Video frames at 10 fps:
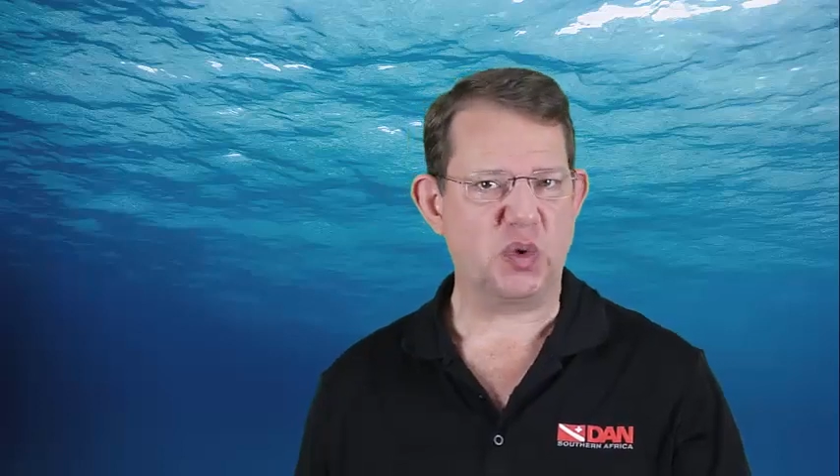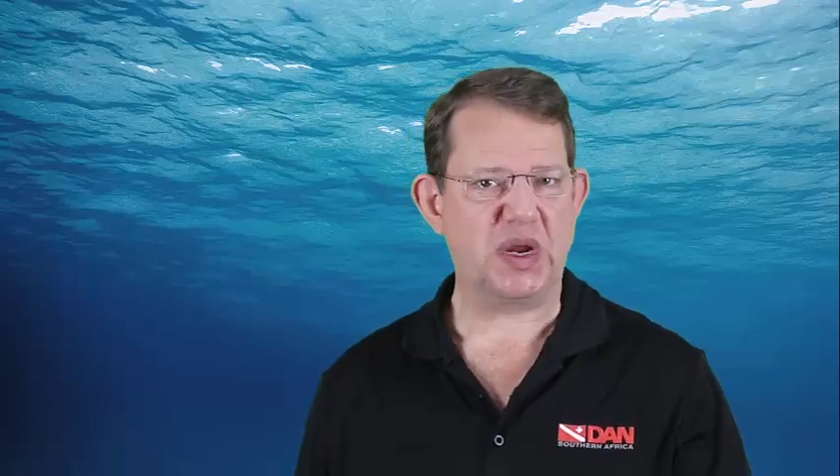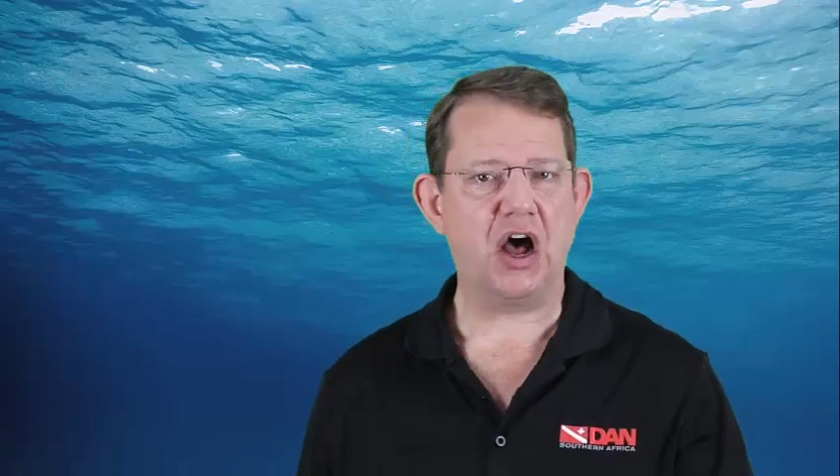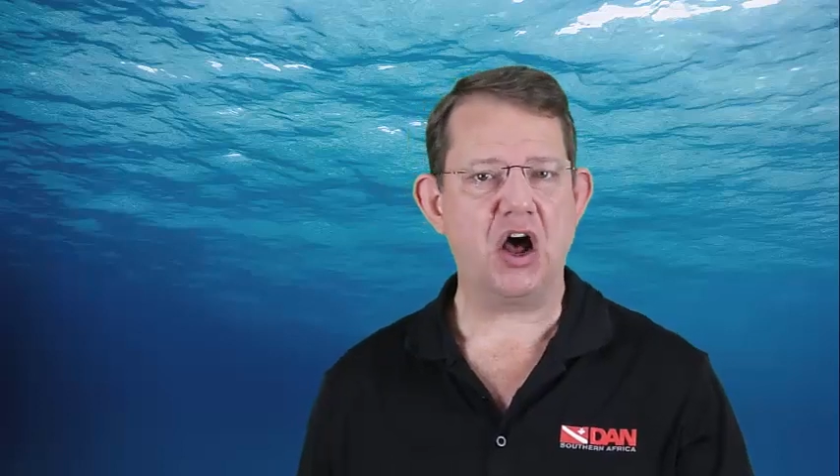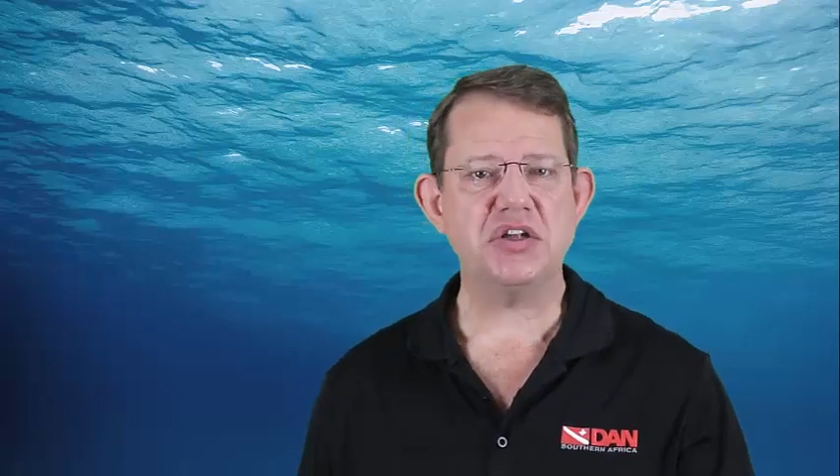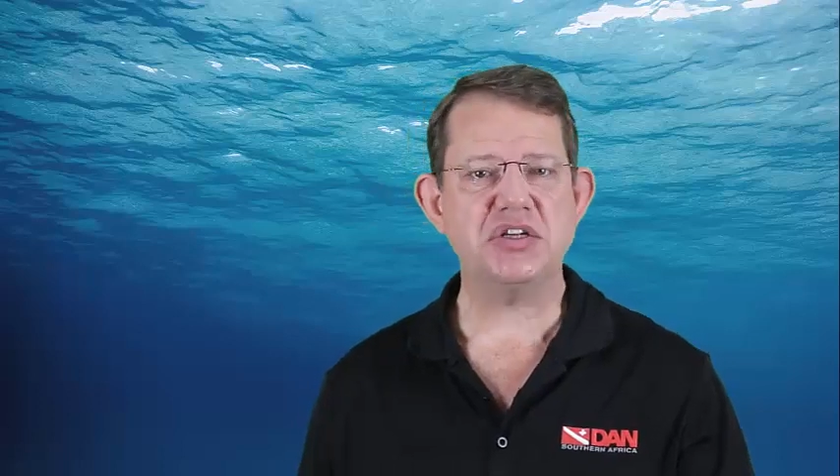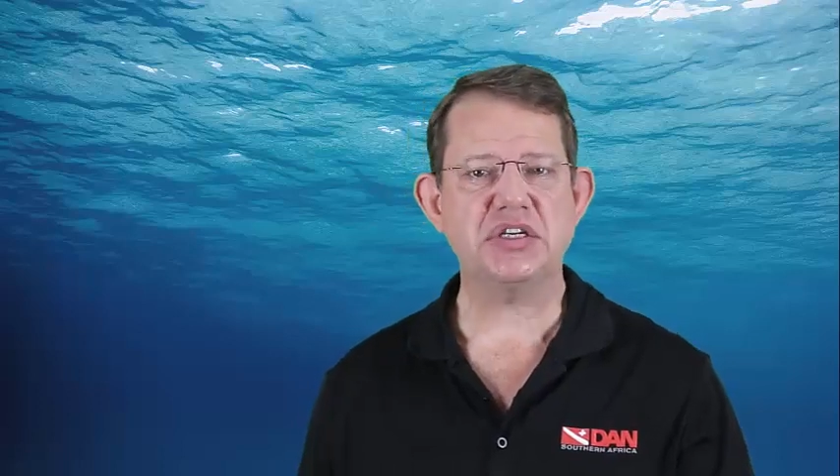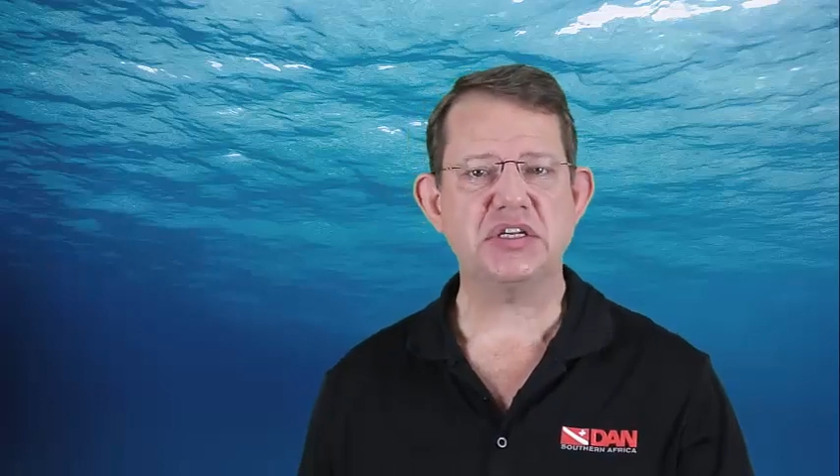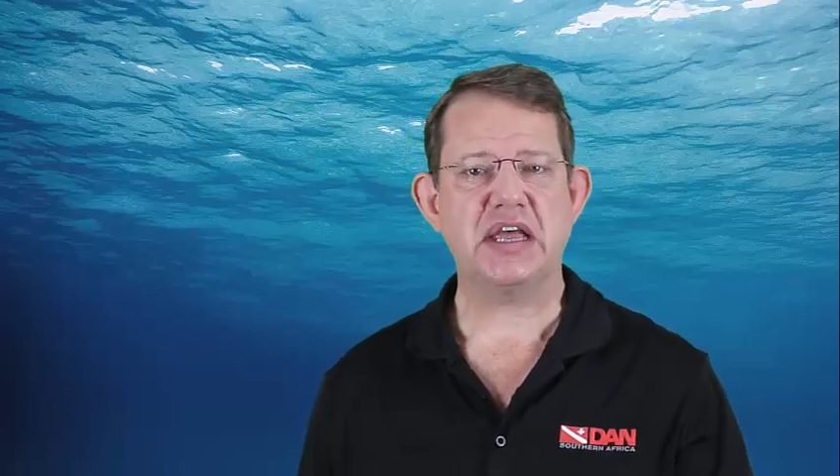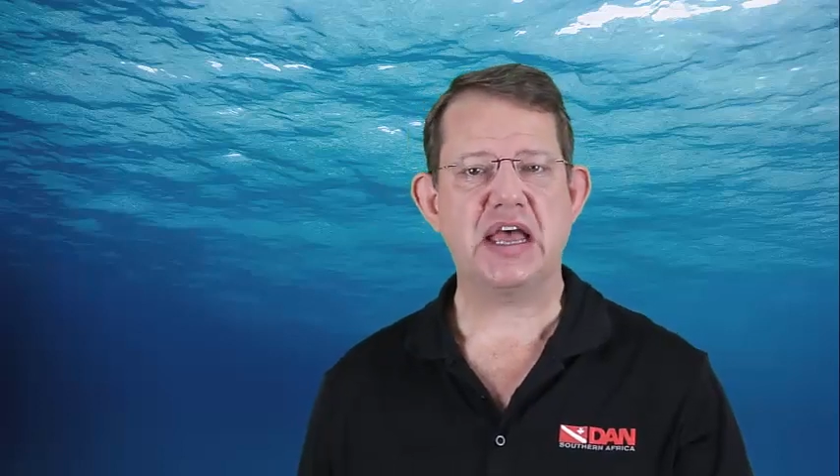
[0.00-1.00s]
we're
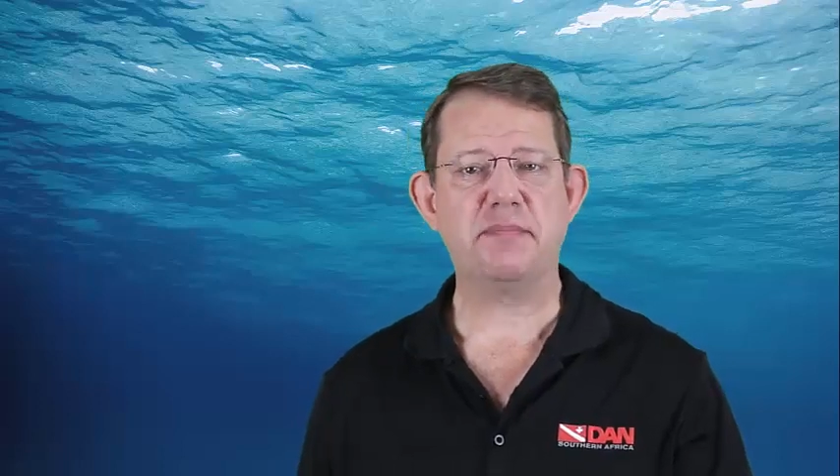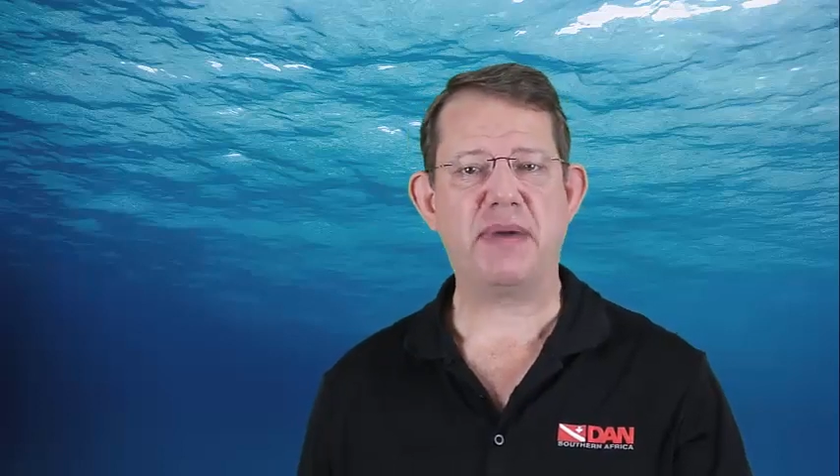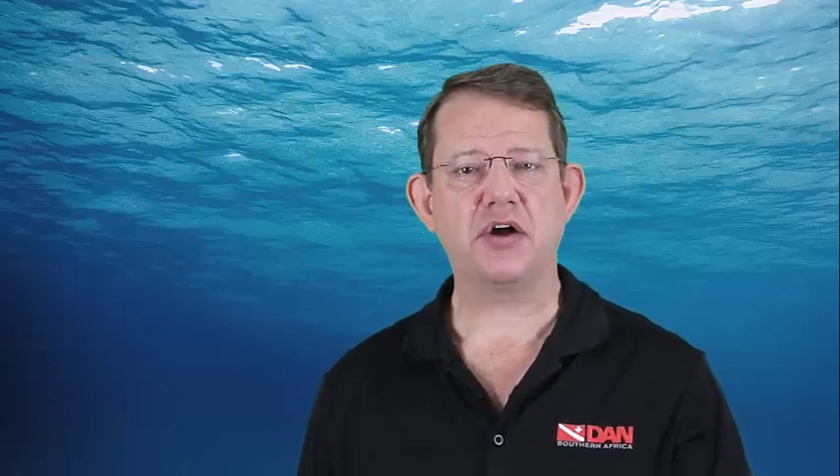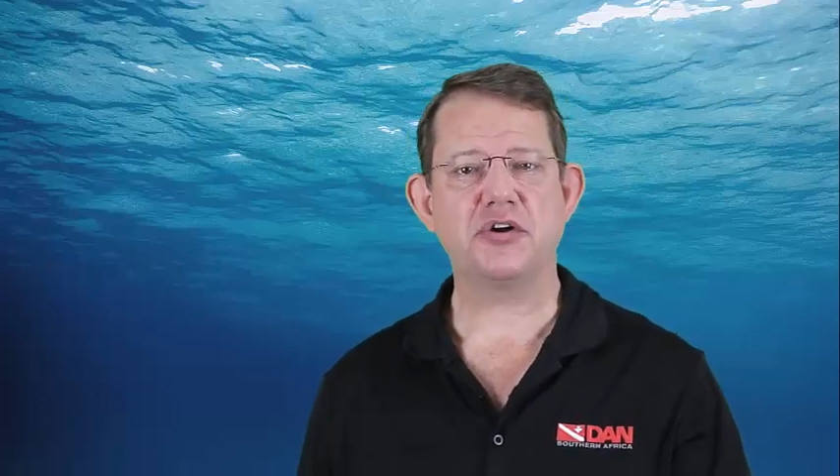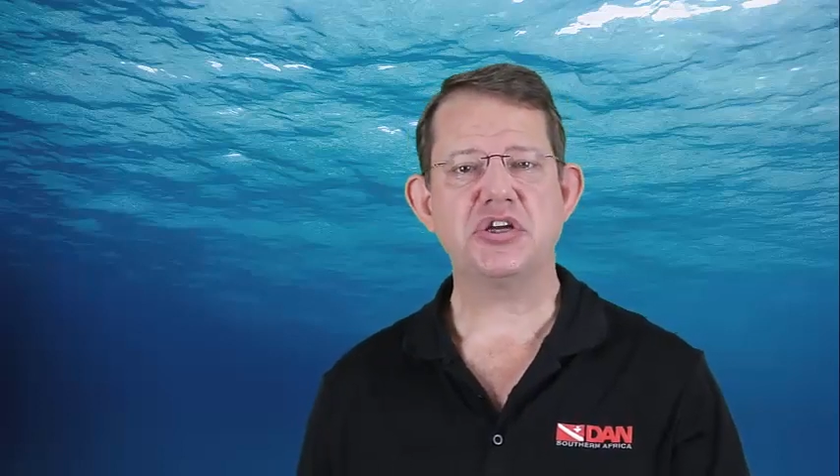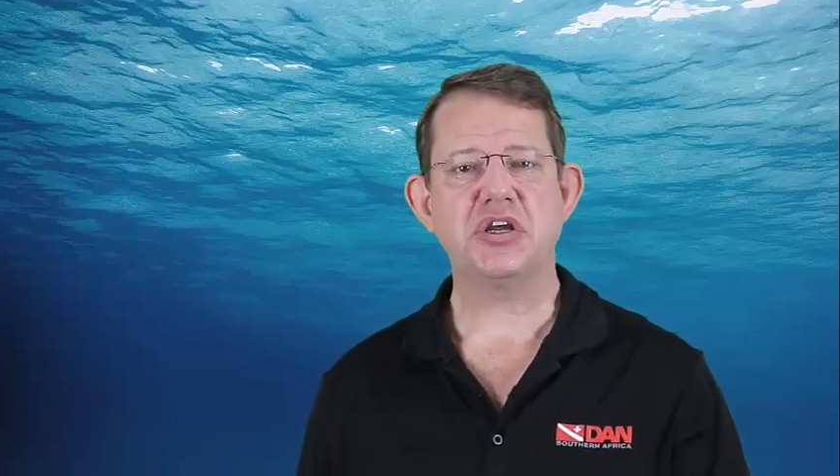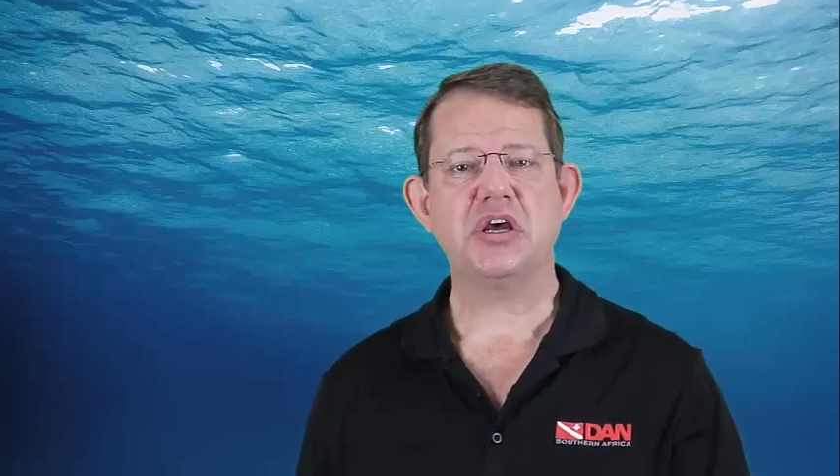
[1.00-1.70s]
asked about